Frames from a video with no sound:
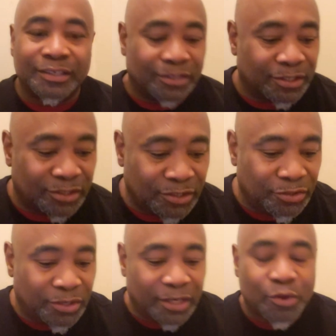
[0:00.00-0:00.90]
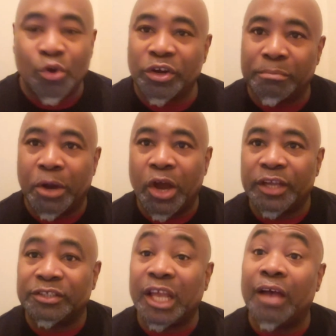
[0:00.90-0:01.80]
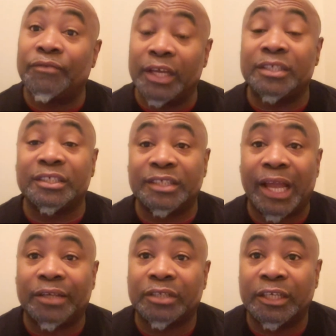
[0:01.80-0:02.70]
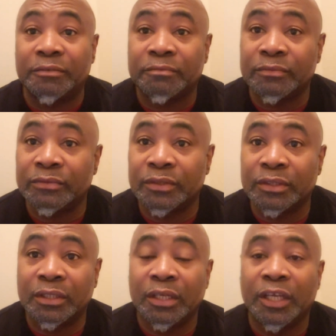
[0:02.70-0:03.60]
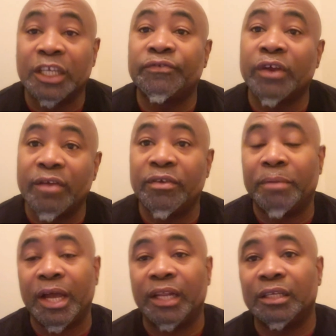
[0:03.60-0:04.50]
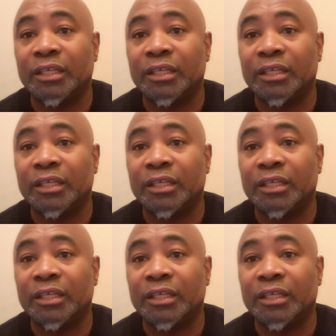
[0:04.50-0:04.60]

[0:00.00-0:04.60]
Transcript: You didn't corner the market. Salvation is actually, it's for everybody.